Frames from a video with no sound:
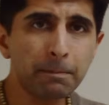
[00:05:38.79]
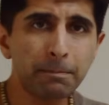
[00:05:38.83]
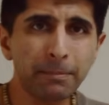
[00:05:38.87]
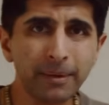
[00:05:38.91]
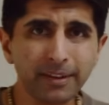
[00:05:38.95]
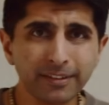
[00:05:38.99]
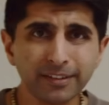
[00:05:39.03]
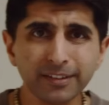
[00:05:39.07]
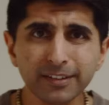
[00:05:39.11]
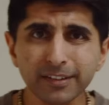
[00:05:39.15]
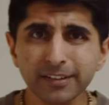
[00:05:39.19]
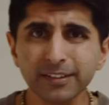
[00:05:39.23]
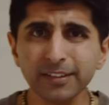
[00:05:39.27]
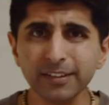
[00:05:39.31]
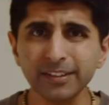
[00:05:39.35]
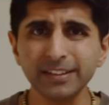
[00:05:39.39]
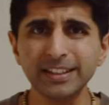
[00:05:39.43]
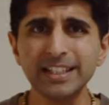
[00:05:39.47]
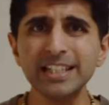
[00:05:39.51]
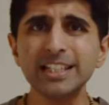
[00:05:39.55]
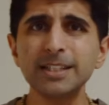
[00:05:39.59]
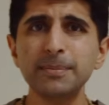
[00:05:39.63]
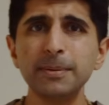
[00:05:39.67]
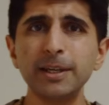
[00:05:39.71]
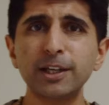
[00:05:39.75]
Businesses
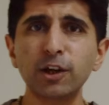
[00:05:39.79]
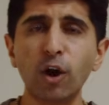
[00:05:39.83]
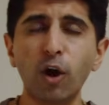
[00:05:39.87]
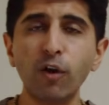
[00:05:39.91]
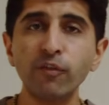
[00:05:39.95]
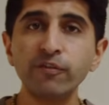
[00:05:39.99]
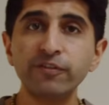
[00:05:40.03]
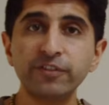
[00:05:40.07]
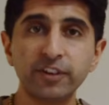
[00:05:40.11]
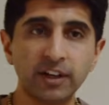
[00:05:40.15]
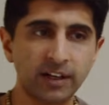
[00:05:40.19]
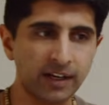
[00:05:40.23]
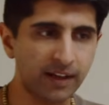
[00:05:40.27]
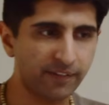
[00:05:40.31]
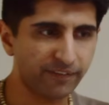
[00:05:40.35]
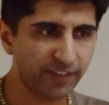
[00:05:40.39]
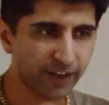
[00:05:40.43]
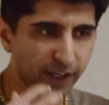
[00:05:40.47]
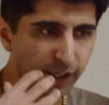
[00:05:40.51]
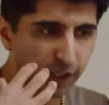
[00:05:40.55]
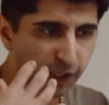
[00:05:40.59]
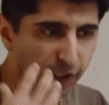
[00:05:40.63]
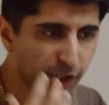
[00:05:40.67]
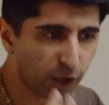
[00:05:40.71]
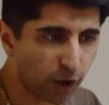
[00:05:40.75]
need to be confident if
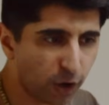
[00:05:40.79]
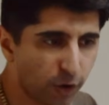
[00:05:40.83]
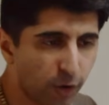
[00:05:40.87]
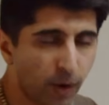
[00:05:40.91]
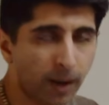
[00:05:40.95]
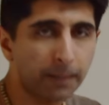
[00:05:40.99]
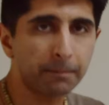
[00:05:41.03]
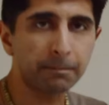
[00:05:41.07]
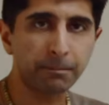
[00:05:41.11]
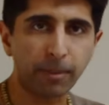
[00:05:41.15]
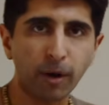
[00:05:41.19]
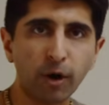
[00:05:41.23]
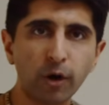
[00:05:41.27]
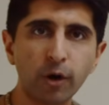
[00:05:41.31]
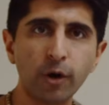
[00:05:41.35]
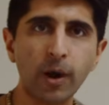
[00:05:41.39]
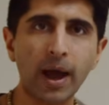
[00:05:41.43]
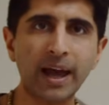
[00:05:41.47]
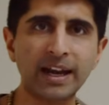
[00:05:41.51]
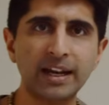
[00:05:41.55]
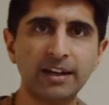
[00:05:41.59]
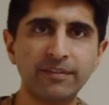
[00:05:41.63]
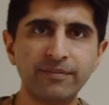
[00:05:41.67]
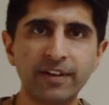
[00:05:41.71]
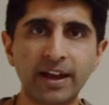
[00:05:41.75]
they're going to go and borrow
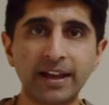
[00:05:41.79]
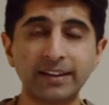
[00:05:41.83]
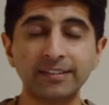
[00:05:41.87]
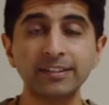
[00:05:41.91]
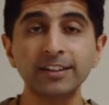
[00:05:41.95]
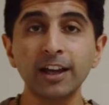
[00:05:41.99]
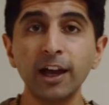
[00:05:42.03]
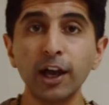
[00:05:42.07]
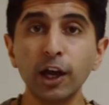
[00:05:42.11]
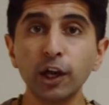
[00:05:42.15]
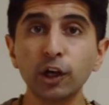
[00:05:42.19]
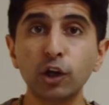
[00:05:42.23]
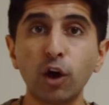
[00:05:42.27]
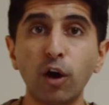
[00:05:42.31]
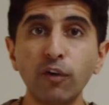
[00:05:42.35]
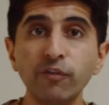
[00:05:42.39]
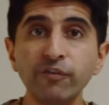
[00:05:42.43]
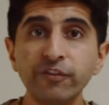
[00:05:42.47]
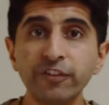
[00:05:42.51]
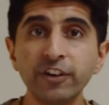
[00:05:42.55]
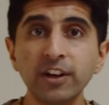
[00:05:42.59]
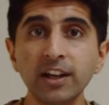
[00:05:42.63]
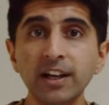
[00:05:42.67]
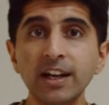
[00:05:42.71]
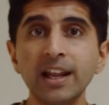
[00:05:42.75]
and invest,
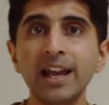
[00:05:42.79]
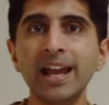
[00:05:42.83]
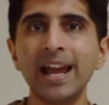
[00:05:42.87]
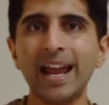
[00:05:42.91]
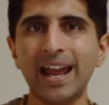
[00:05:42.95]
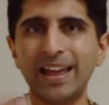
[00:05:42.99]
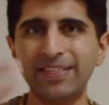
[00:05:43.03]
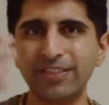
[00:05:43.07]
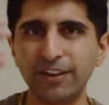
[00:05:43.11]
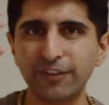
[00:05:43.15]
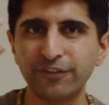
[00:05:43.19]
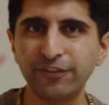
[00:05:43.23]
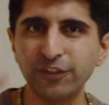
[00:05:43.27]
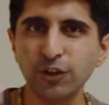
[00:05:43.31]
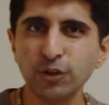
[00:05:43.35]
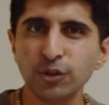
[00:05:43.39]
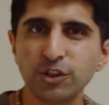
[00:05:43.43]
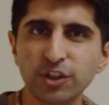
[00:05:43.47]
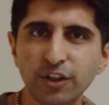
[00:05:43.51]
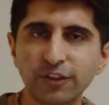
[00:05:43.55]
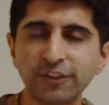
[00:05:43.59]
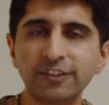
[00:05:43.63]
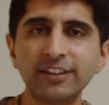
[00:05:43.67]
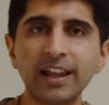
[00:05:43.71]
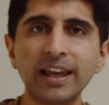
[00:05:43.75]
confident in the
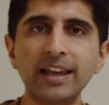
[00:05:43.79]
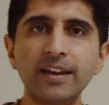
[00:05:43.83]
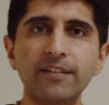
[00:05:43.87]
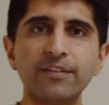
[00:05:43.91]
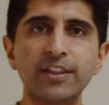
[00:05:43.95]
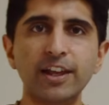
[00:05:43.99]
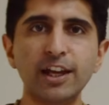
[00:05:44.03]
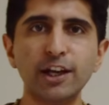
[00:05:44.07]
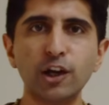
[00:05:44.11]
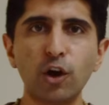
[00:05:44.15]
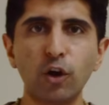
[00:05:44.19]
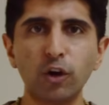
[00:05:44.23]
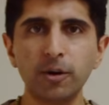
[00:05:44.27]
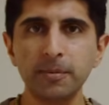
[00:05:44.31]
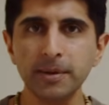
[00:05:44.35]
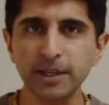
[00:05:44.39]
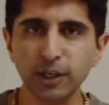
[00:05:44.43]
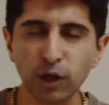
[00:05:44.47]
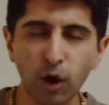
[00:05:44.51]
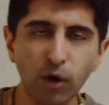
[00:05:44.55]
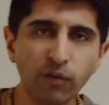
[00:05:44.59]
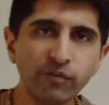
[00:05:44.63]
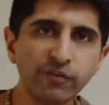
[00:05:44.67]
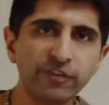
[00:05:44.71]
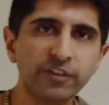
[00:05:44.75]
future state of the economy,
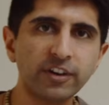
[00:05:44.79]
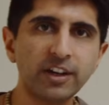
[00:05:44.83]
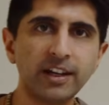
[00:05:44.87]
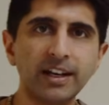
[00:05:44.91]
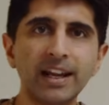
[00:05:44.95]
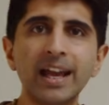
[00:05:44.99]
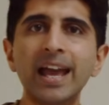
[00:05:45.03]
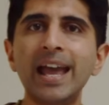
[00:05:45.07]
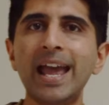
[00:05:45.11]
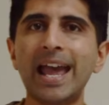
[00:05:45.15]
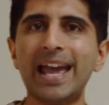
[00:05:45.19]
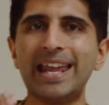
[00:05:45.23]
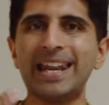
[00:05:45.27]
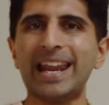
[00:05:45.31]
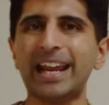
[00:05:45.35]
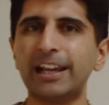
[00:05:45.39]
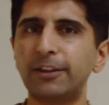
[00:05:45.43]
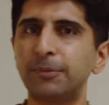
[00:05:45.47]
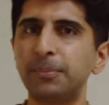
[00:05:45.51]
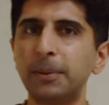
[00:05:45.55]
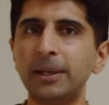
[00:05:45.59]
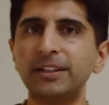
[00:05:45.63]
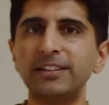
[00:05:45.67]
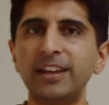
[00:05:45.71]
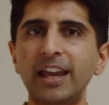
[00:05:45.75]
confident in
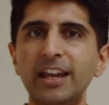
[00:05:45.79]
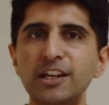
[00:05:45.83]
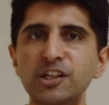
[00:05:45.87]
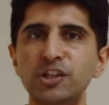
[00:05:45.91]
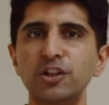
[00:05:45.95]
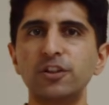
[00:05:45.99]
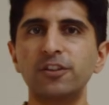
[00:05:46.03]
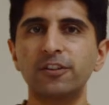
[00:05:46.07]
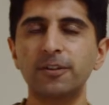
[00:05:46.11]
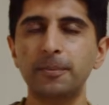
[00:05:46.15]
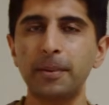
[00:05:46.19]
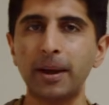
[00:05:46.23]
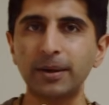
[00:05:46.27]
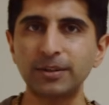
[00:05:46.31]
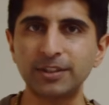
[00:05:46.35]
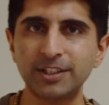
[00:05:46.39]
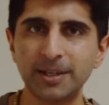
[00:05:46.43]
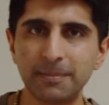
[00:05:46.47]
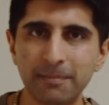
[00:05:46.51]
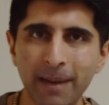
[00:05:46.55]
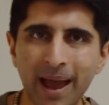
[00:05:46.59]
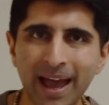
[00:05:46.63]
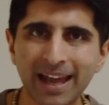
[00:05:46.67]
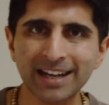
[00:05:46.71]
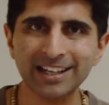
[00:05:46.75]
expectations about
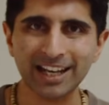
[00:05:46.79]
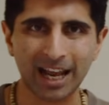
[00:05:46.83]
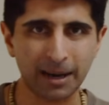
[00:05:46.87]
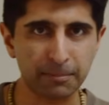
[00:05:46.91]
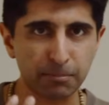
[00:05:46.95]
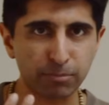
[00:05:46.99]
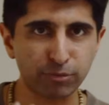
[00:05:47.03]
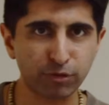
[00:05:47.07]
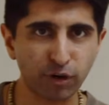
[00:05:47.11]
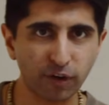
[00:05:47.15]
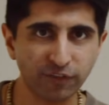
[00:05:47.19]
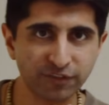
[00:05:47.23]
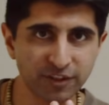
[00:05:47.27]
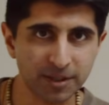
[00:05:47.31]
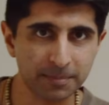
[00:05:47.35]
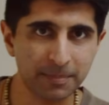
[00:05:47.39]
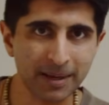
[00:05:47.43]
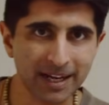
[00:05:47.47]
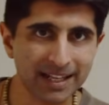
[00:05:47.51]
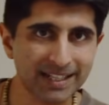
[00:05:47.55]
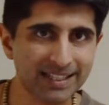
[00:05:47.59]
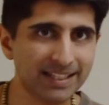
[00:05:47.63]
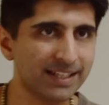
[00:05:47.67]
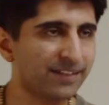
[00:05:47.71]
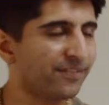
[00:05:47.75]
demand and
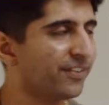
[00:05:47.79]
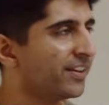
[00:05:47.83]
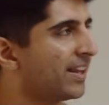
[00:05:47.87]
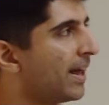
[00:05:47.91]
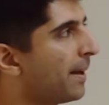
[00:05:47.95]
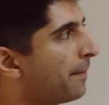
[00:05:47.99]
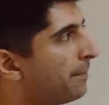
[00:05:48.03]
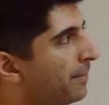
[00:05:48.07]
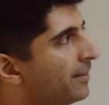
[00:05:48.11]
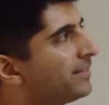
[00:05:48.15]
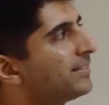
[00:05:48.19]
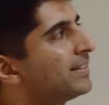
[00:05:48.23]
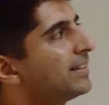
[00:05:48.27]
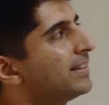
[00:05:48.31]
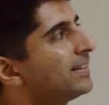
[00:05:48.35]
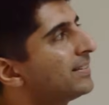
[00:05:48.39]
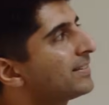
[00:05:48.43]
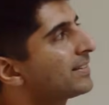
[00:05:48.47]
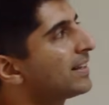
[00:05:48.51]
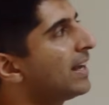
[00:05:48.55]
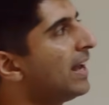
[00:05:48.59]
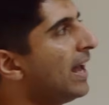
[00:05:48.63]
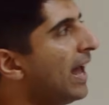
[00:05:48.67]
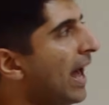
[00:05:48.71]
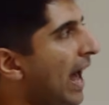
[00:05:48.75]
profitability for their
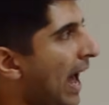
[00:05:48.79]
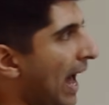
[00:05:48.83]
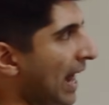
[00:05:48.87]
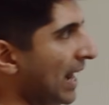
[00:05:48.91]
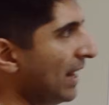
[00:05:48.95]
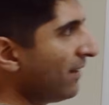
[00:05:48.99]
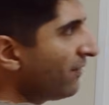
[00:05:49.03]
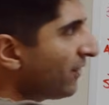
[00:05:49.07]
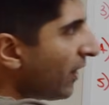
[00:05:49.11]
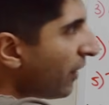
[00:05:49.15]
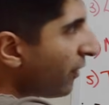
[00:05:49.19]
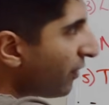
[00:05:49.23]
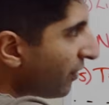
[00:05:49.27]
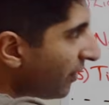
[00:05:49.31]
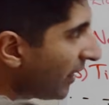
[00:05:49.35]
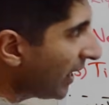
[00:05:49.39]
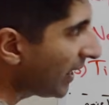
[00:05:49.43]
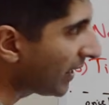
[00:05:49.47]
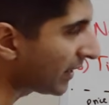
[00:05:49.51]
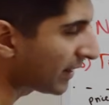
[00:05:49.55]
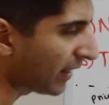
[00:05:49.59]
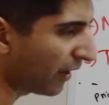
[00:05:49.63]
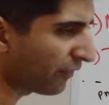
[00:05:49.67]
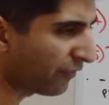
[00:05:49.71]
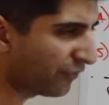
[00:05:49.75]
business. And if they
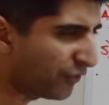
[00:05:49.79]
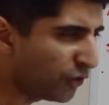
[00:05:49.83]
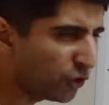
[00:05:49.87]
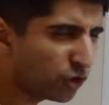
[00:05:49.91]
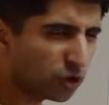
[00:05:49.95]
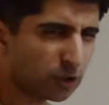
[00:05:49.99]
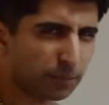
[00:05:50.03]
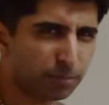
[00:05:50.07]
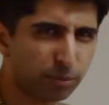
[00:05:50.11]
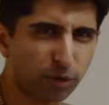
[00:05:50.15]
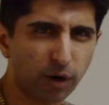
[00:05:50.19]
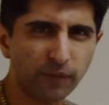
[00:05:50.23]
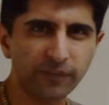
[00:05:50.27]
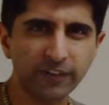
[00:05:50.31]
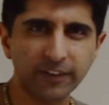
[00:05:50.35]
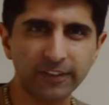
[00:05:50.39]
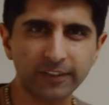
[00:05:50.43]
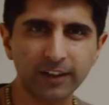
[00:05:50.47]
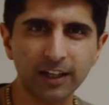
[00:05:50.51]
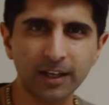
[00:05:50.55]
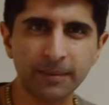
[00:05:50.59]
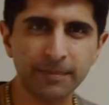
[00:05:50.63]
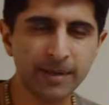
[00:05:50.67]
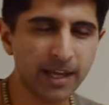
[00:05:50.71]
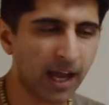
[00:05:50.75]
think that future
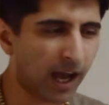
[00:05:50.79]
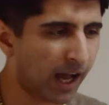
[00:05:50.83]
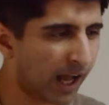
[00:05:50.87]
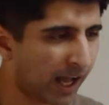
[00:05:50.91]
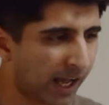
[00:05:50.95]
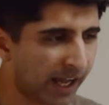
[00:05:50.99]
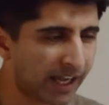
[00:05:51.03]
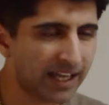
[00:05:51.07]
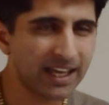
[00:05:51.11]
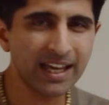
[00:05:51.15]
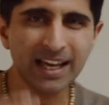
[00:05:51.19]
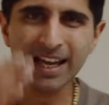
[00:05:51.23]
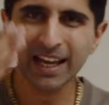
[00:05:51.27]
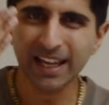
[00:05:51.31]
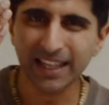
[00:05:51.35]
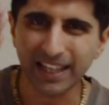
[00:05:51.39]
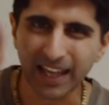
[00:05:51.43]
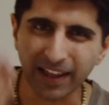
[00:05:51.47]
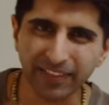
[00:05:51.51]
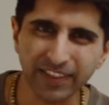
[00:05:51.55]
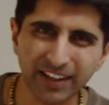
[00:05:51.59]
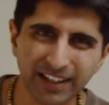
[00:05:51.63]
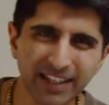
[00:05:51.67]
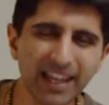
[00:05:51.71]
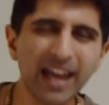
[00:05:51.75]
profits are going to be high,
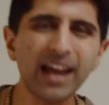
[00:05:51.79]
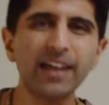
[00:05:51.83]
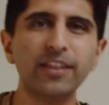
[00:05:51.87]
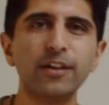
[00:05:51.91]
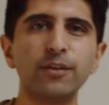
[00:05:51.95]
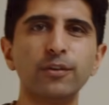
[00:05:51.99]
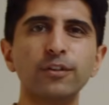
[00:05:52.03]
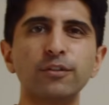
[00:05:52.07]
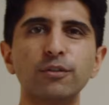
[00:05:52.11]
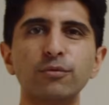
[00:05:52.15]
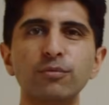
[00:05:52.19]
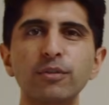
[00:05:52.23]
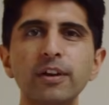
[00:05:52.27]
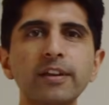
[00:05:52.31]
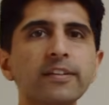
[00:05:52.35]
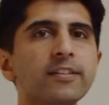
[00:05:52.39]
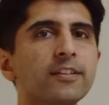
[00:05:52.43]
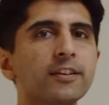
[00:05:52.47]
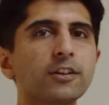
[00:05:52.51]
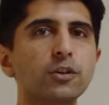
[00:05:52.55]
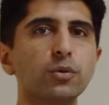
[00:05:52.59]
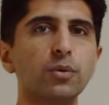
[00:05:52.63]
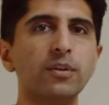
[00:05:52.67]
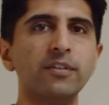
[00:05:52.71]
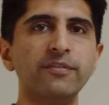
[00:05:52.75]
yeah, then yeah, there is a
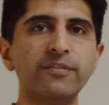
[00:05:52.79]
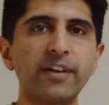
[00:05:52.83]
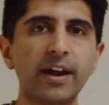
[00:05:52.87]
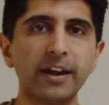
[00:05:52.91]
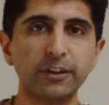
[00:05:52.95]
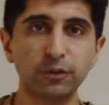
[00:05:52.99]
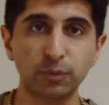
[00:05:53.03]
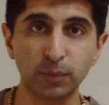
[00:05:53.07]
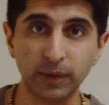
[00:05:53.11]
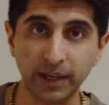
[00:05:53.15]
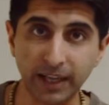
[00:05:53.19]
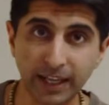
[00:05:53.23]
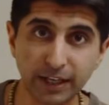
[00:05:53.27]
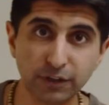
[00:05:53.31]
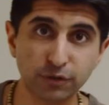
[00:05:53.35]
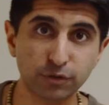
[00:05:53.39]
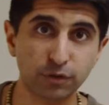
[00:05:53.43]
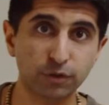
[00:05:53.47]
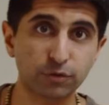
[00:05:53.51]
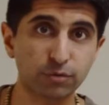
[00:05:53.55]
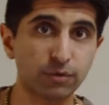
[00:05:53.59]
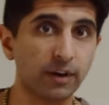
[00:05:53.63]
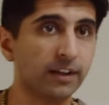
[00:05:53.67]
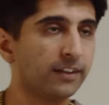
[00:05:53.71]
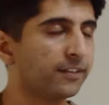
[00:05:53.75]
reason to invest when
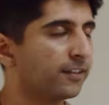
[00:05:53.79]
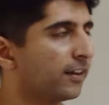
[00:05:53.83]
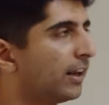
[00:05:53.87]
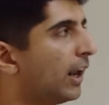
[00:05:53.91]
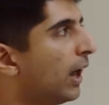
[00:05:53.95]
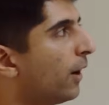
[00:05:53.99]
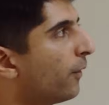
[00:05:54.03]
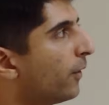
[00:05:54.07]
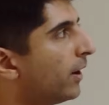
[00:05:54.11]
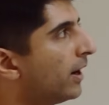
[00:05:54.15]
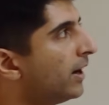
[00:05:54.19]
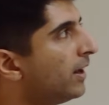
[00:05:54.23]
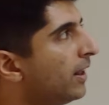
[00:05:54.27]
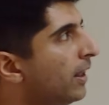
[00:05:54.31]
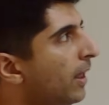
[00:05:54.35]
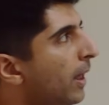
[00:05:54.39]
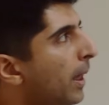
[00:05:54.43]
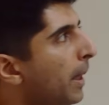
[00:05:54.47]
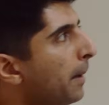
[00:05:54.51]
interest rates are lower.